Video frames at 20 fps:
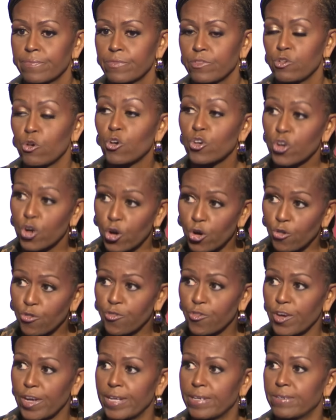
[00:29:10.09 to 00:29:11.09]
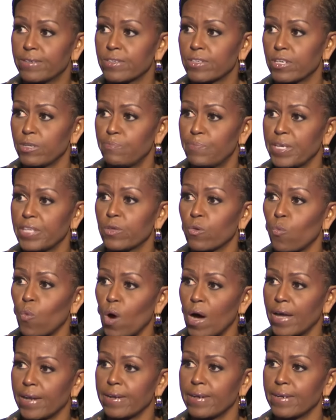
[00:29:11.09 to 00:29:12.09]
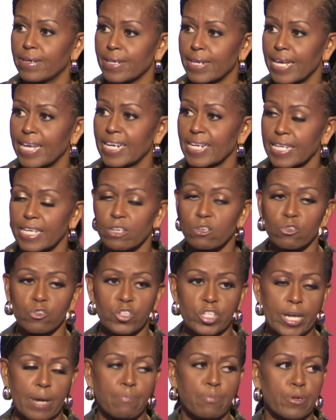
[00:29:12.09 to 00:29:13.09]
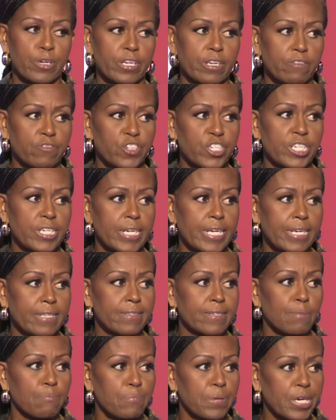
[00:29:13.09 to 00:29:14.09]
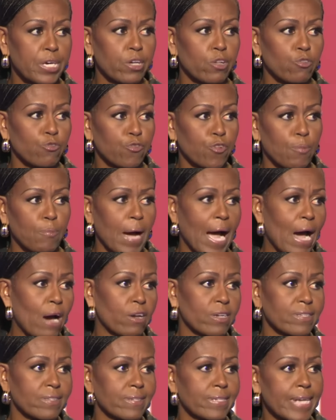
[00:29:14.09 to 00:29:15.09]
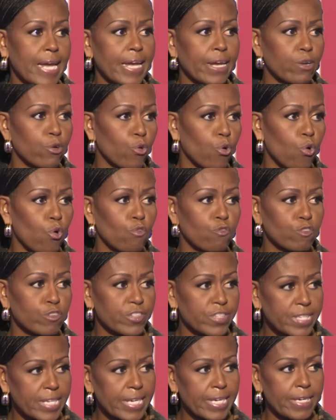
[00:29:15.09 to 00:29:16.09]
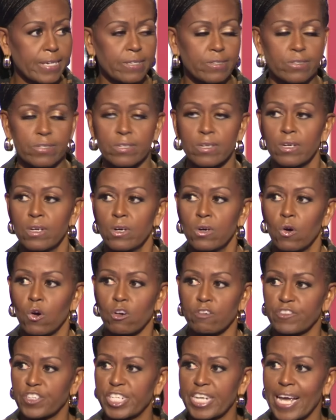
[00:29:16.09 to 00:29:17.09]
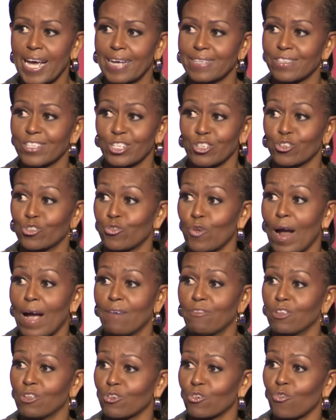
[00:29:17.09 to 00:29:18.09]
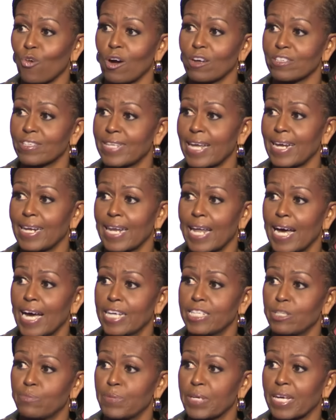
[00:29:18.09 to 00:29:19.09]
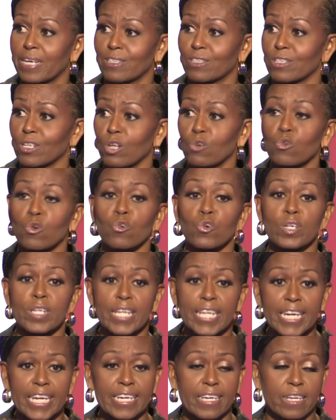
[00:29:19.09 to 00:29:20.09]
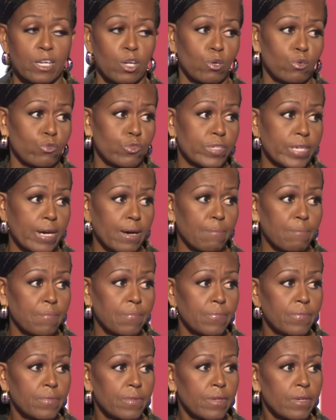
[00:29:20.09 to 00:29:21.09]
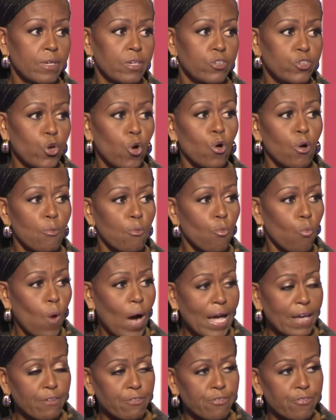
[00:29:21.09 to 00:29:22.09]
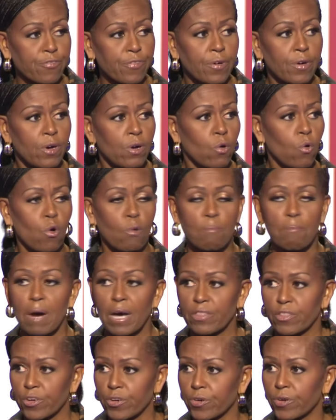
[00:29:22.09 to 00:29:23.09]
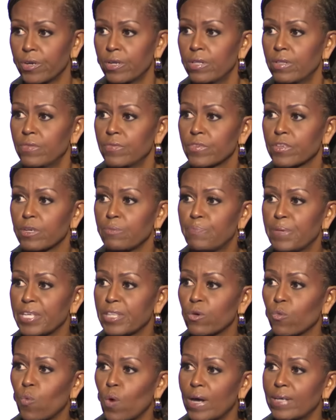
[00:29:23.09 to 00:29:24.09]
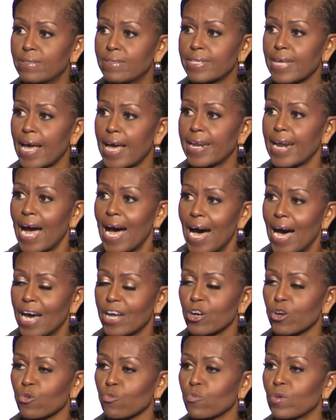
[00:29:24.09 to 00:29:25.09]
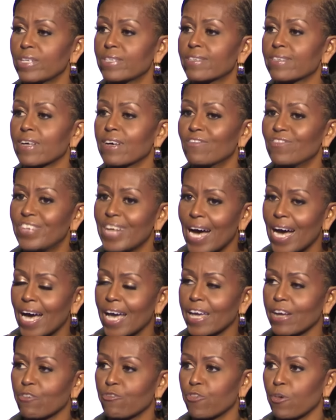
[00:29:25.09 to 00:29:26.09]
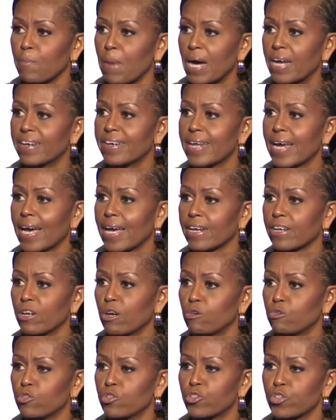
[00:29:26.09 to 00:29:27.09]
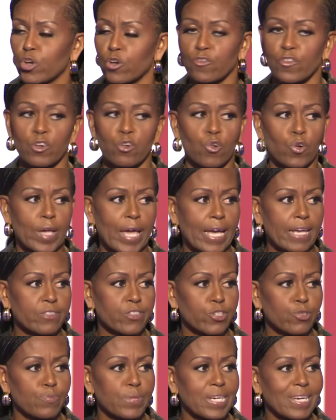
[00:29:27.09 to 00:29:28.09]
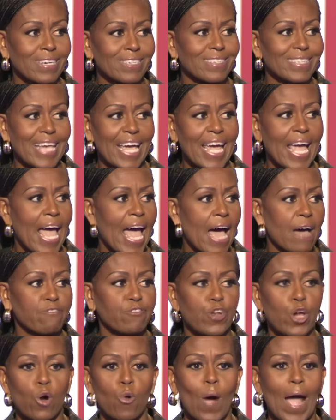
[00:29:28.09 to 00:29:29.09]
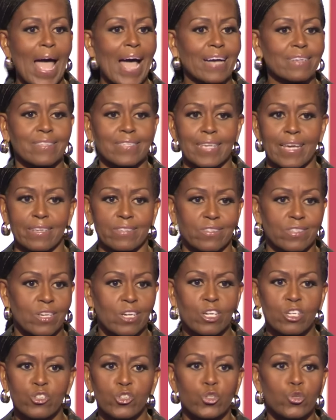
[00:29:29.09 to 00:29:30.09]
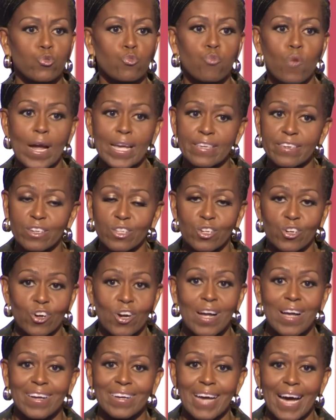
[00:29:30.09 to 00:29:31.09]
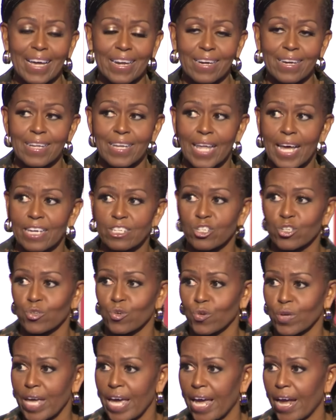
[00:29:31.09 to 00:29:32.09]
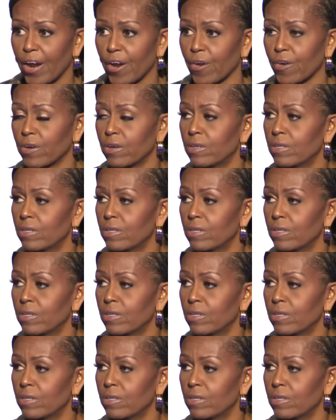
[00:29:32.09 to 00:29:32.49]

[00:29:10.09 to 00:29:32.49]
Your girlfriend could be the one in legal jeopardy if she needs a pill from out of state or overseas, or if she has to travel across state lines because the local clinic closed up. Your wife or mother could be the ones at higher risk of dying from undiagnosed cervical cancer because they have no access to regular gynecological care.